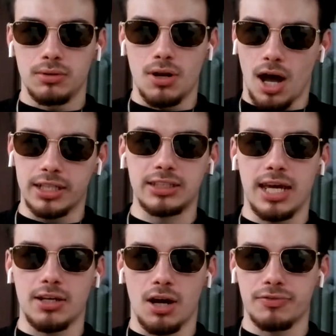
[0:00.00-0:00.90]
knock his
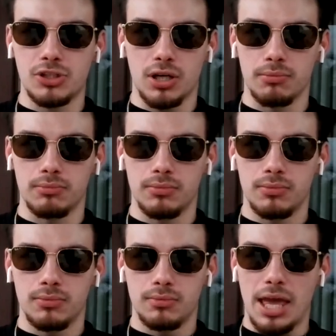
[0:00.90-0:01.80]
hand off and jump.
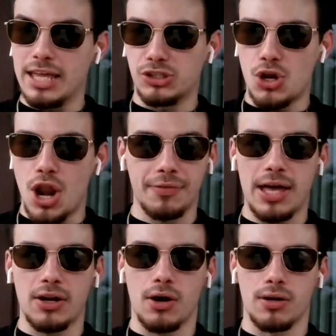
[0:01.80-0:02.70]
It's not
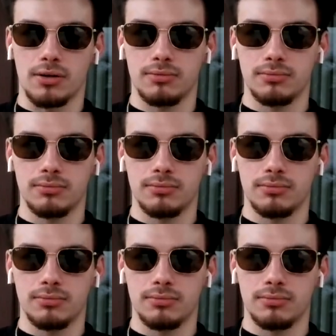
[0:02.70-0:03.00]
that hard.